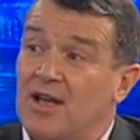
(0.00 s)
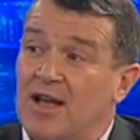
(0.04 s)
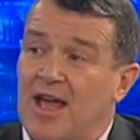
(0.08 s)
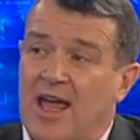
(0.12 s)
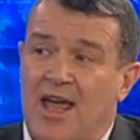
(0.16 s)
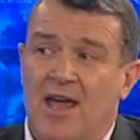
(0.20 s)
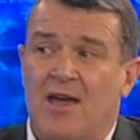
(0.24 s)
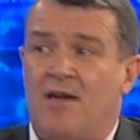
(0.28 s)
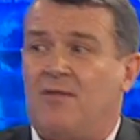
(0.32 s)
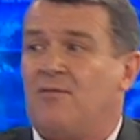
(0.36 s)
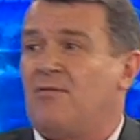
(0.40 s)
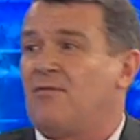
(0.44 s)

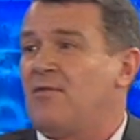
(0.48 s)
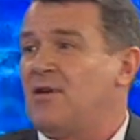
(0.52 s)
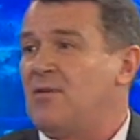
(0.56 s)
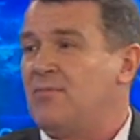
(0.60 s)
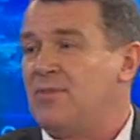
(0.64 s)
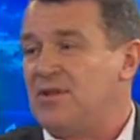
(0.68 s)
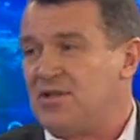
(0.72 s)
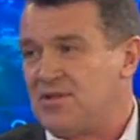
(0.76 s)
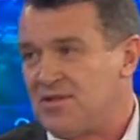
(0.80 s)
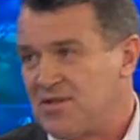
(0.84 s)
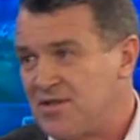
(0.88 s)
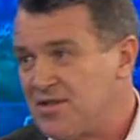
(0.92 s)
every
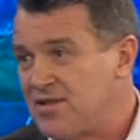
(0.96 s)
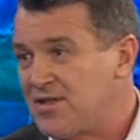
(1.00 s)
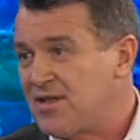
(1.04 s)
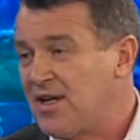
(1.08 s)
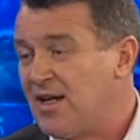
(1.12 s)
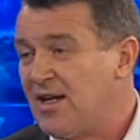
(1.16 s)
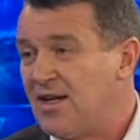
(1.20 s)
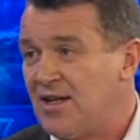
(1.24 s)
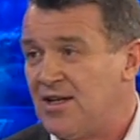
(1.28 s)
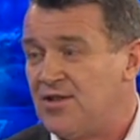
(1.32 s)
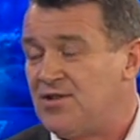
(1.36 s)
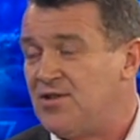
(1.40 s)
business
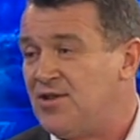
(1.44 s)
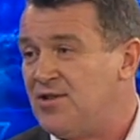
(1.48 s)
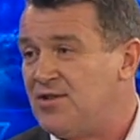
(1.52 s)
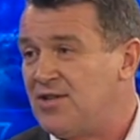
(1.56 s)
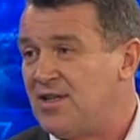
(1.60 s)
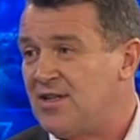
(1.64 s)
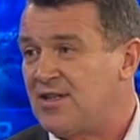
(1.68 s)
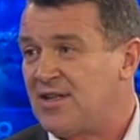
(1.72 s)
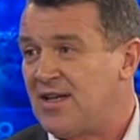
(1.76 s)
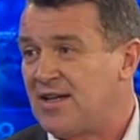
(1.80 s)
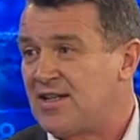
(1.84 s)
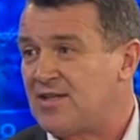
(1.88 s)
is
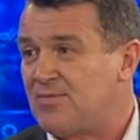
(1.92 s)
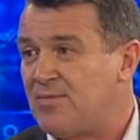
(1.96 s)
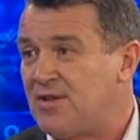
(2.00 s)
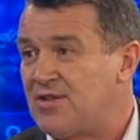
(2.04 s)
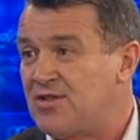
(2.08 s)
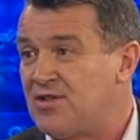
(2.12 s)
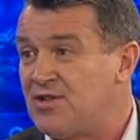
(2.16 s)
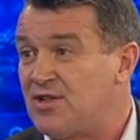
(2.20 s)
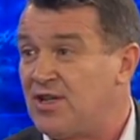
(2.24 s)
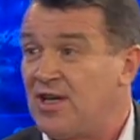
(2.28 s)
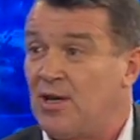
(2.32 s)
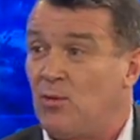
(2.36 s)
using text
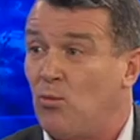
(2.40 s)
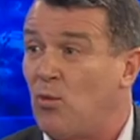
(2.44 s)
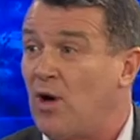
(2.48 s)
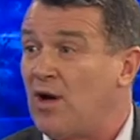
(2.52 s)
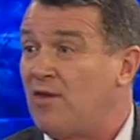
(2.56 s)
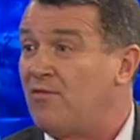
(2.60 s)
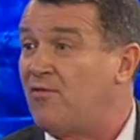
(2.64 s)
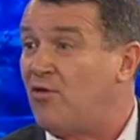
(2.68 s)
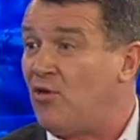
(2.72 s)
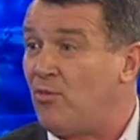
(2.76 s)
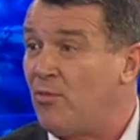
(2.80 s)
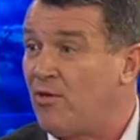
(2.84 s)
messaging in
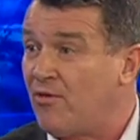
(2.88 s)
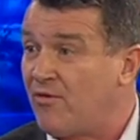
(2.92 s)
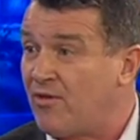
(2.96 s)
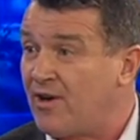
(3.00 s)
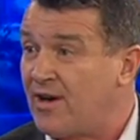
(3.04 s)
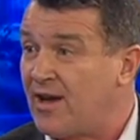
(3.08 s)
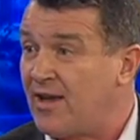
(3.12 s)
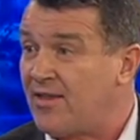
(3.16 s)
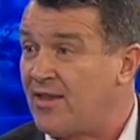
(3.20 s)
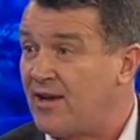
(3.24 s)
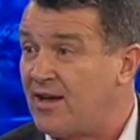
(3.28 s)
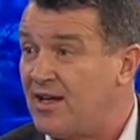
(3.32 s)
one form or
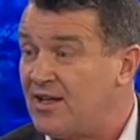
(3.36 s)
another.